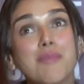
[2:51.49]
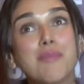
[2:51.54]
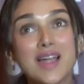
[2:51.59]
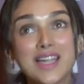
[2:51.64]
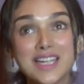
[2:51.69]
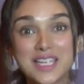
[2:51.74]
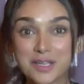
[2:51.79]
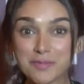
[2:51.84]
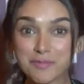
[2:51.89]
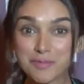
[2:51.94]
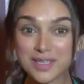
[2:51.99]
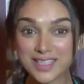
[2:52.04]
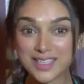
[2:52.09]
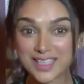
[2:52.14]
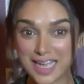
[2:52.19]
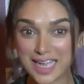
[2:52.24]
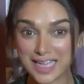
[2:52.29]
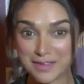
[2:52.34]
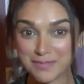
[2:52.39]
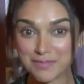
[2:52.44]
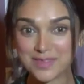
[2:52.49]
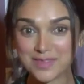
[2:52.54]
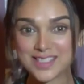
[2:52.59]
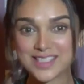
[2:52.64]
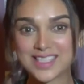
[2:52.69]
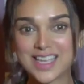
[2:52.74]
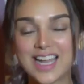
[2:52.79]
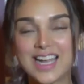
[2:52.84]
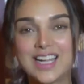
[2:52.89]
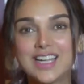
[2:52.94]
multiple times
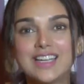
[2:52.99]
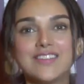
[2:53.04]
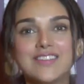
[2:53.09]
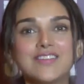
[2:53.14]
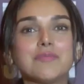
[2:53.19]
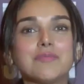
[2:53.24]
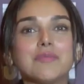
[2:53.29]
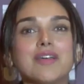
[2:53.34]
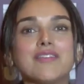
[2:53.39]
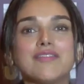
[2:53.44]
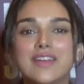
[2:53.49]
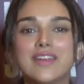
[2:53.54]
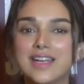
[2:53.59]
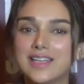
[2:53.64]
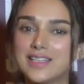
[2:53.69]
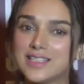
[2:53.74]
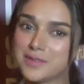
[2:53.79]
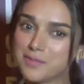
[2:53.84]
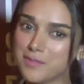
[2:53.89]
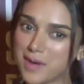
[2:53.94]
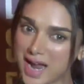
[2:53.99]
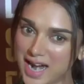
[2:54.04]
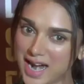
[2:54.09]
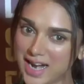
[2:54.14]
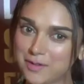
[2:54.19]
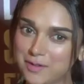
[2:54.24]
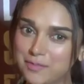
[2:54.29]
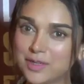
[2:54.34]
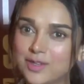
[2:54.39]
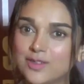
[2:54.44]
and driven my friends
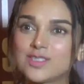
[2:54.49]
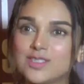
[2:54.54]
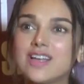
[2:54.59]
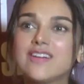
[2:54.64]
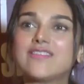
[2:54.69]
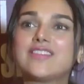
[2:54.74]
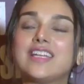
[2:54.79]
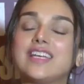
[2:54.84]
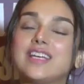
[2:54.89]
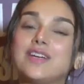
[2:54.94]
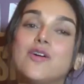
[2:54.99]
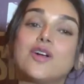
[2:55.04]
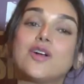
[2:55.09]
mad because I've